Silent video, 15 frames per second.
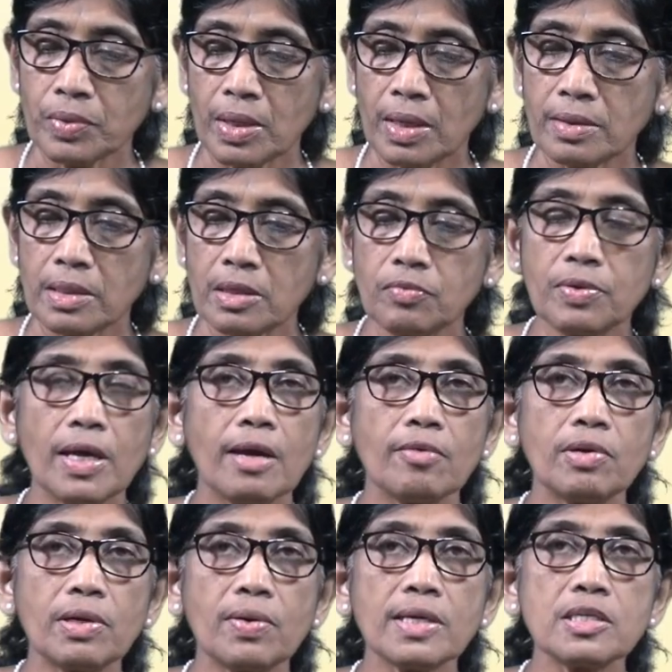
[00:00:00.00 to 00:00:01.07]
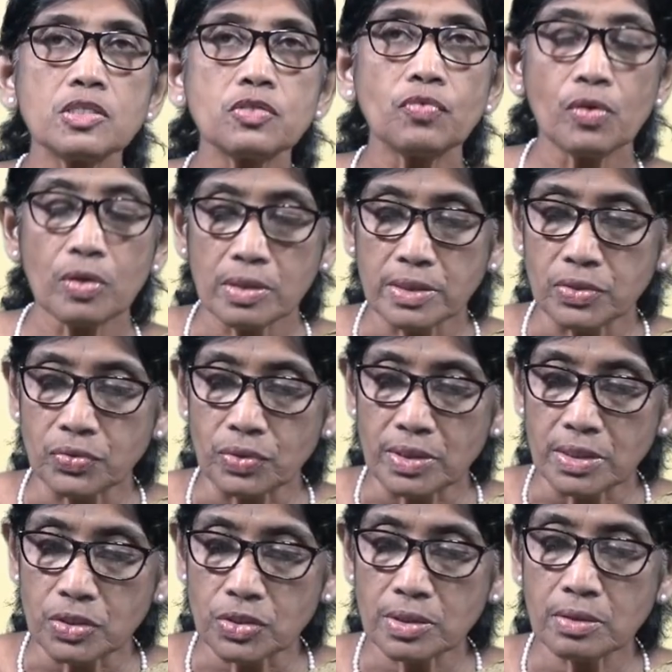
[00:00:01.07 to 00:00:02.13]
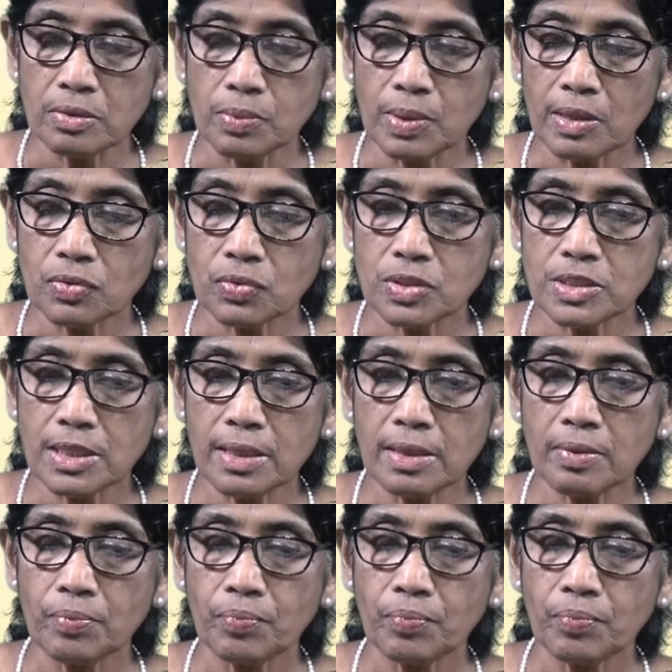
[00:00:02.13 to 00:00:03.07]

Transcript: And then we have a rise fall intonation, where you say